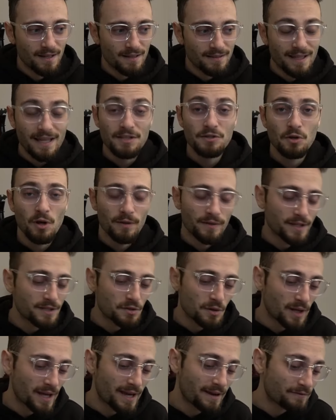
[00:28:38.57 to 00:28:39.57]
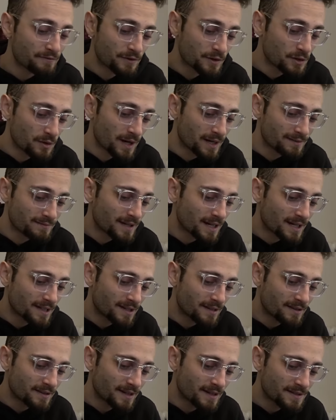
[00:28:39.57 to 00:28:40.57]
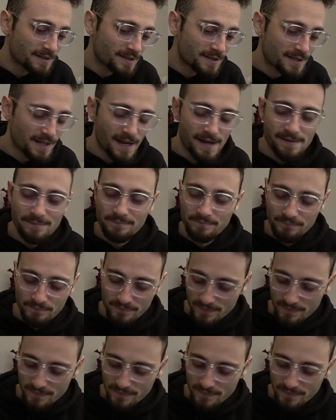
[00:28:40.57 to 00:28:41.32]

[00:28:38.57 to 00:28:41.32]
That's all. That's all I have for you. I, I got nothing else to say.